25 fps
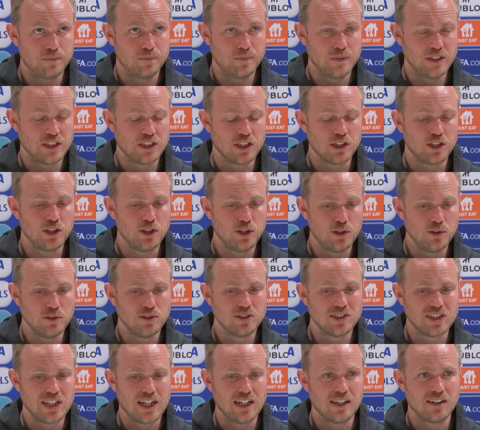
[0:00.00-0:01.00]
it's a good
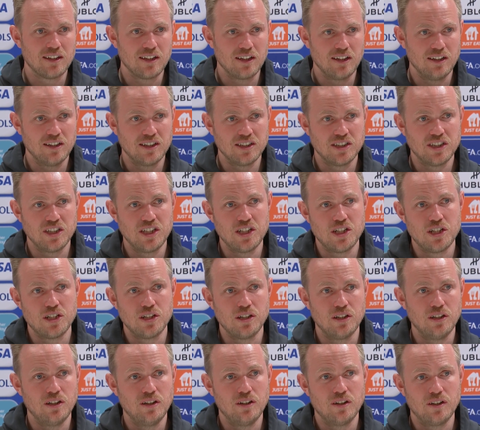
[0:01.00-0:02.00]
tactical
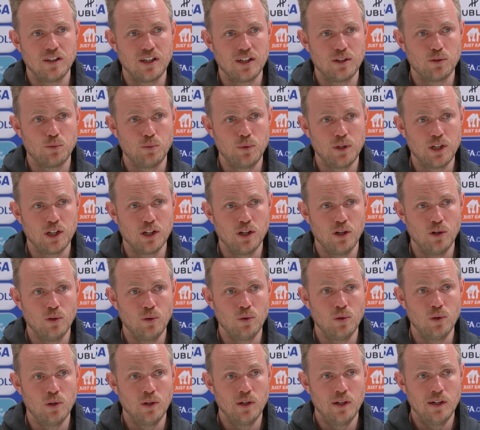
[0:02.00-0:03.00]
decision that we
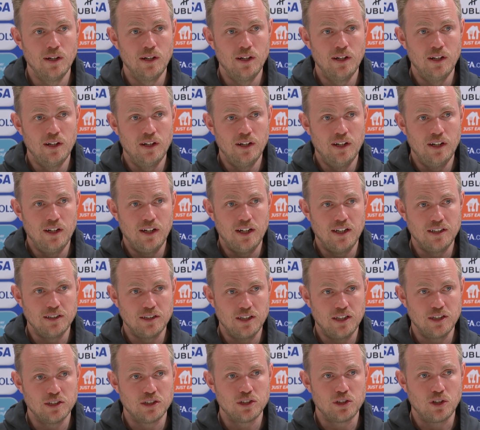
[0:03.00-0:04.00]
go and,
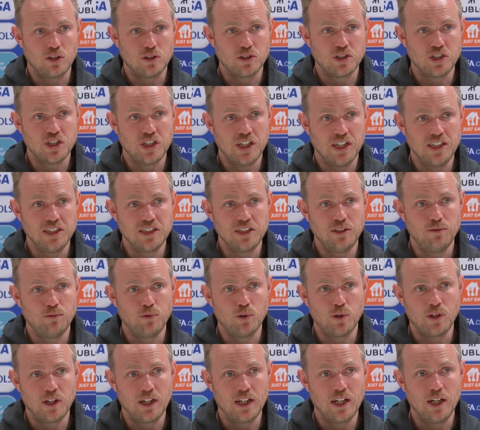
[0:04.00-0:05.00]
and start chasing
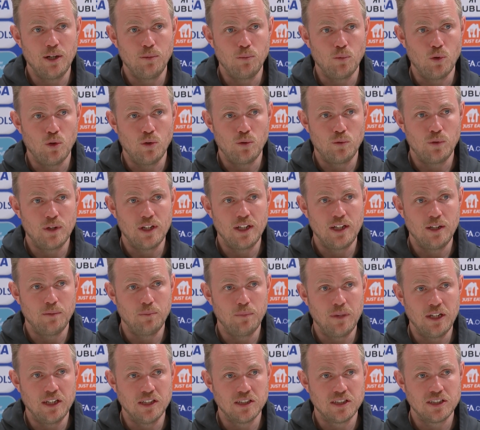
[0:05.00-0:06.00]
for the game already in
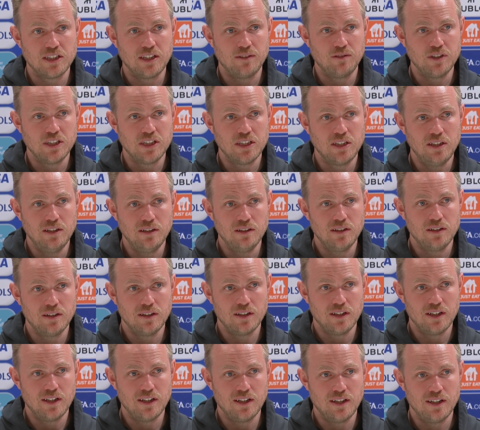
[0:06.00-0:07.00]
minute seventy,
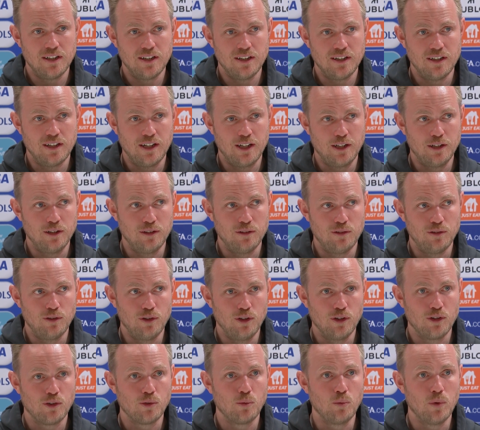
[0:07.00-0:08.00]
uh, and
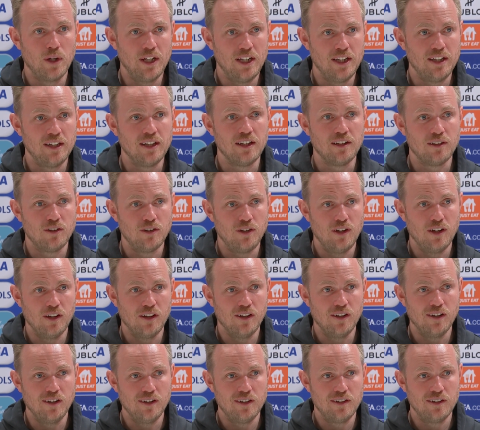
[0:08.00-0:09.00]
not waiting
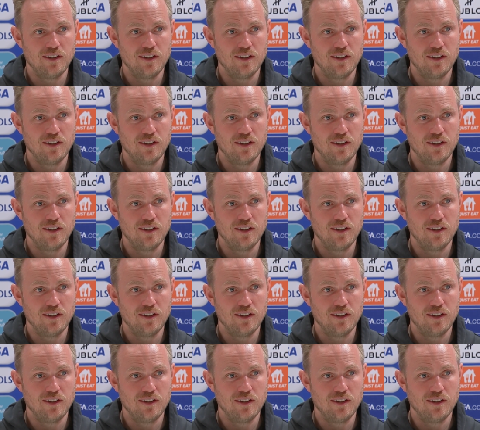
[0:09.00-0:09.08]
till